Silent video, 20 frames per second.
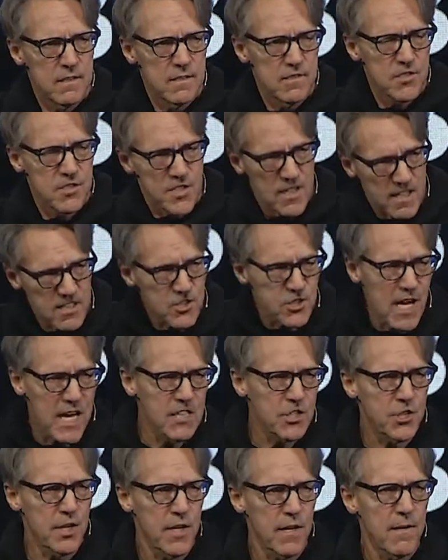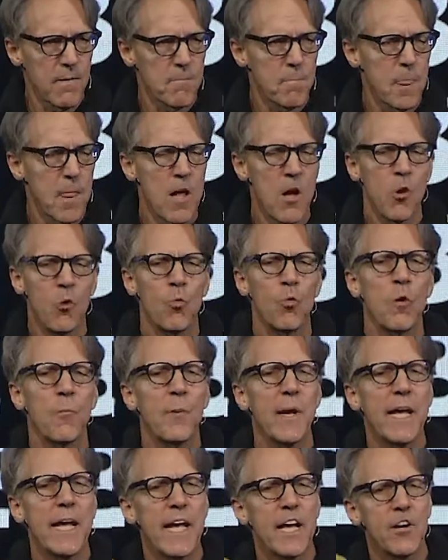succession will
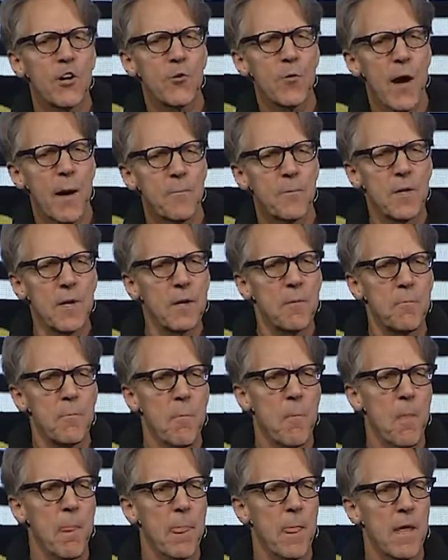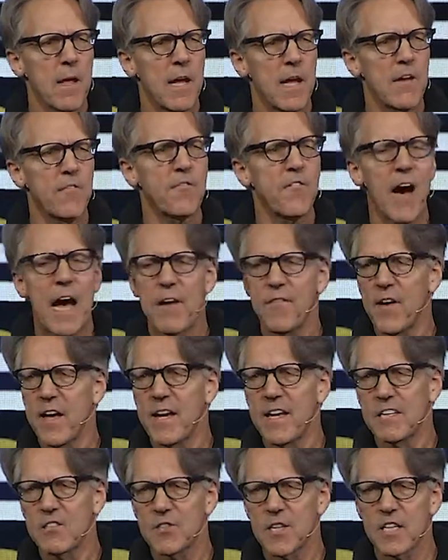be interrupted in five
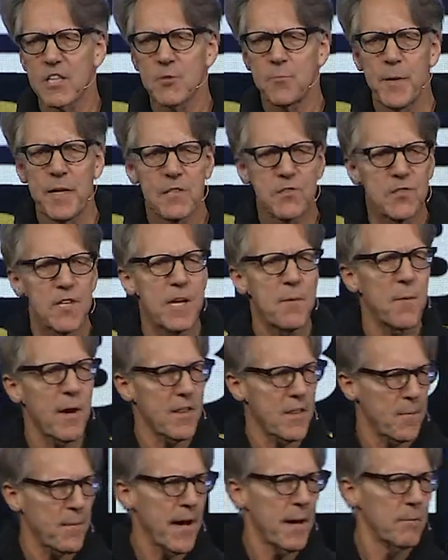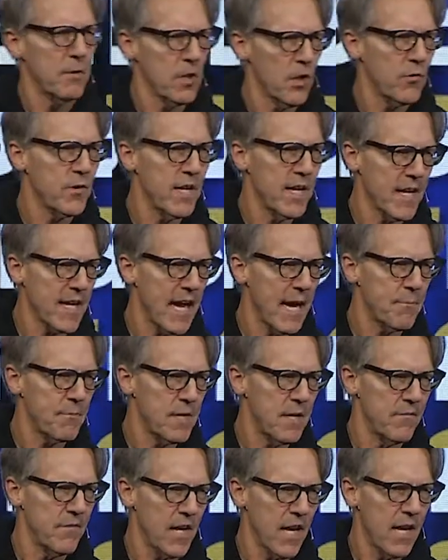eighty-six B C by the Babylonian
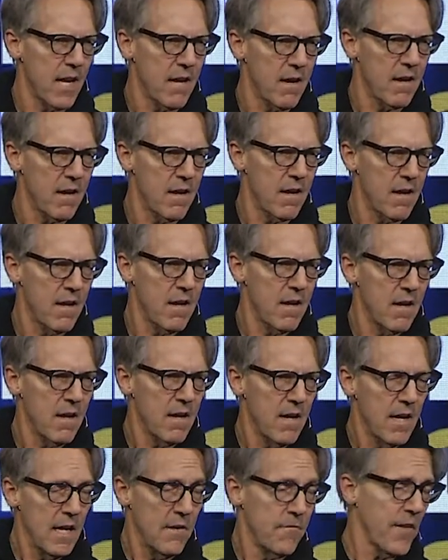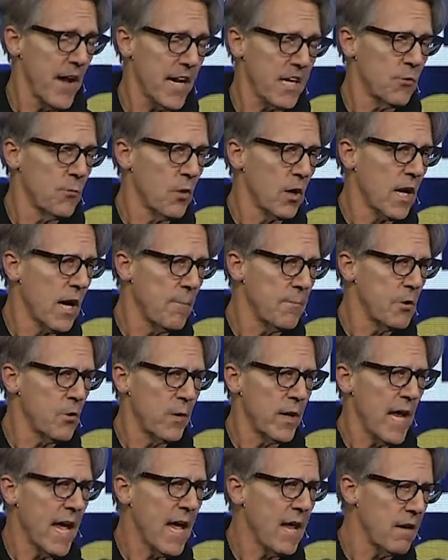captivity. In fact, it will come
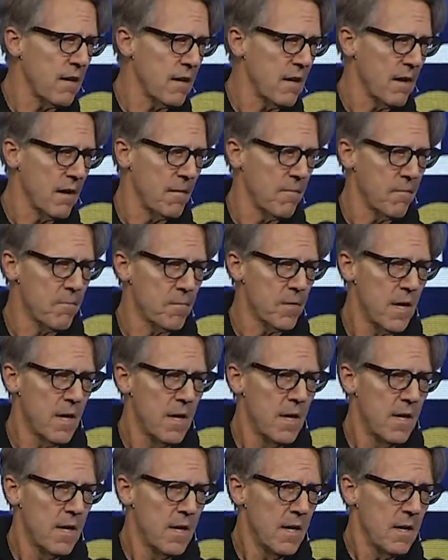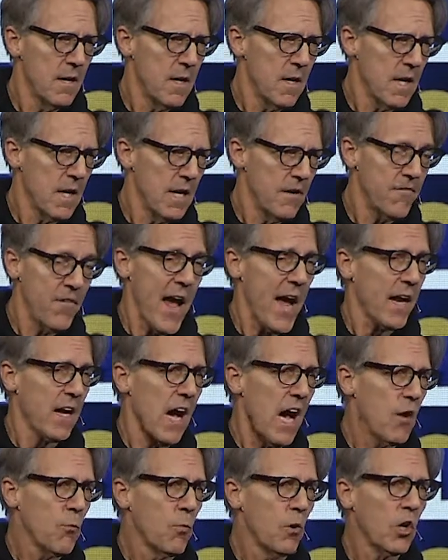to an end. In fact,
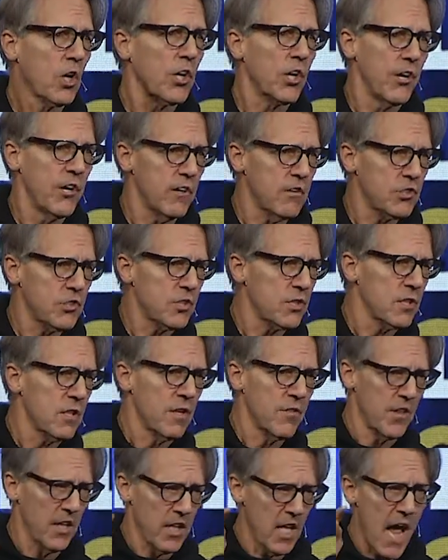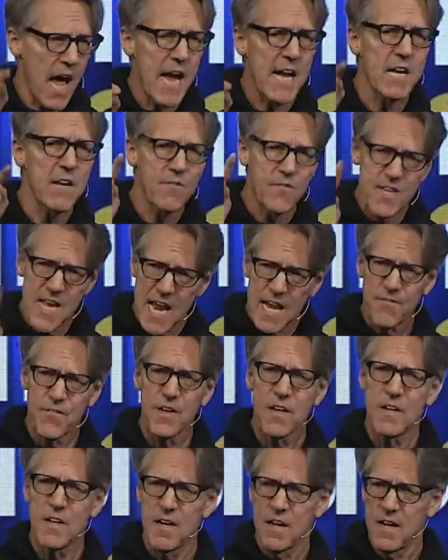God will curse the line of
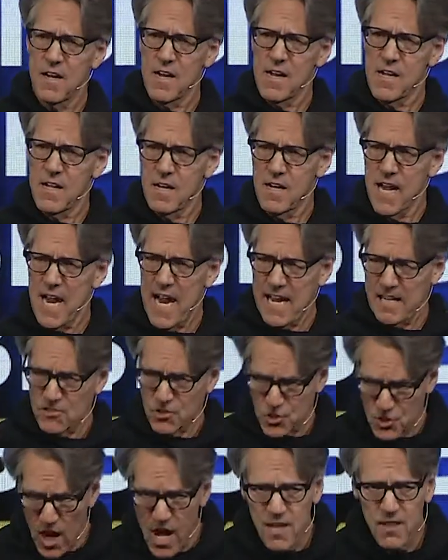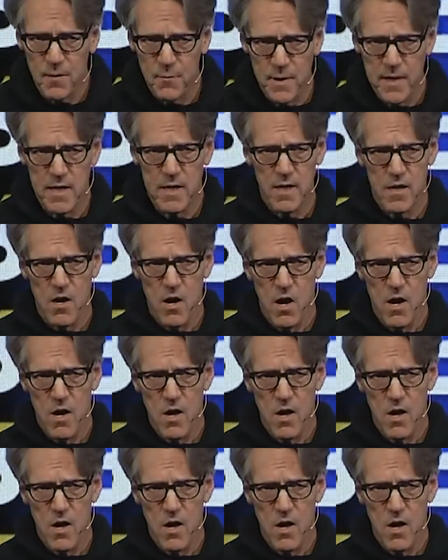David and Solomon